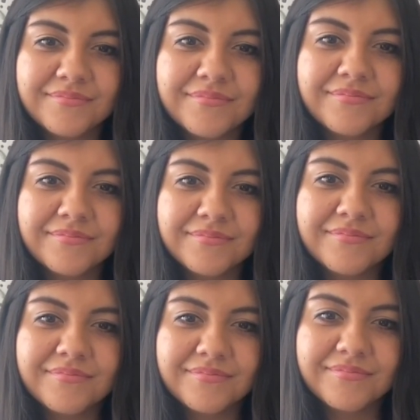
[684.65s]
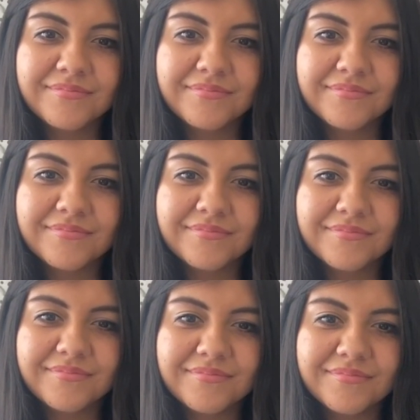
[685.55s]

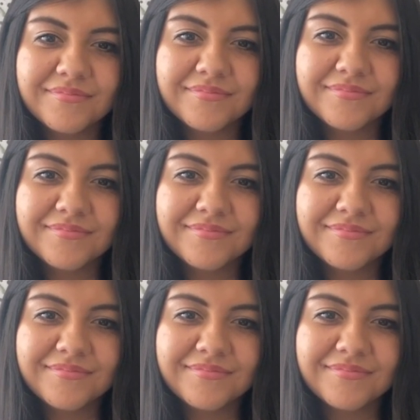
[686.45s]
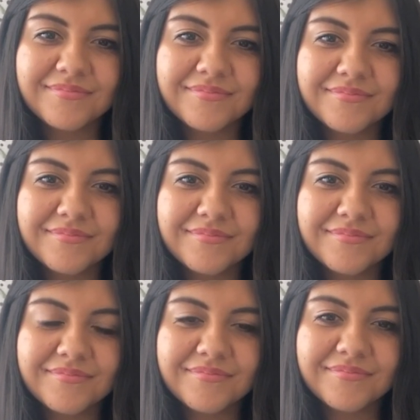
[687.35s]

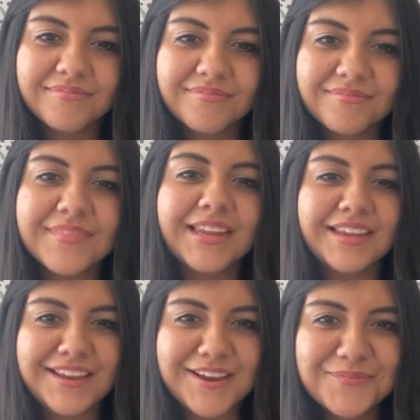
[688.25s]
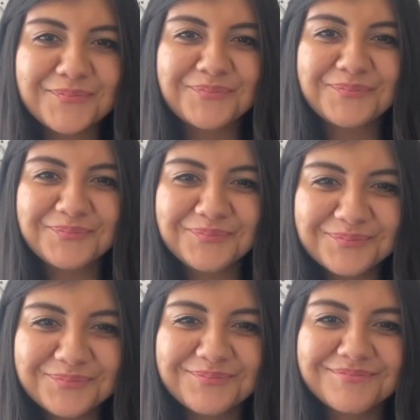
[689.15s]

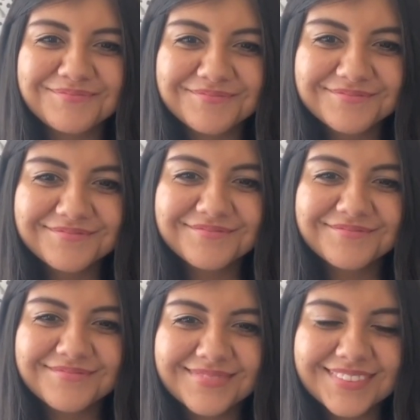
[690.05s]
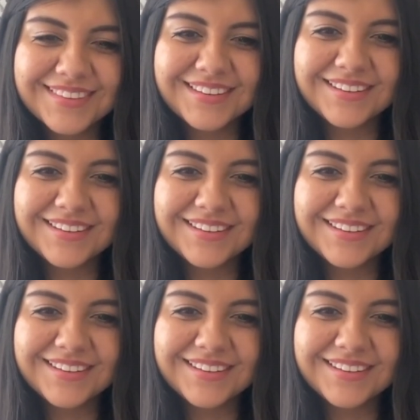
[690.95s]
(silent)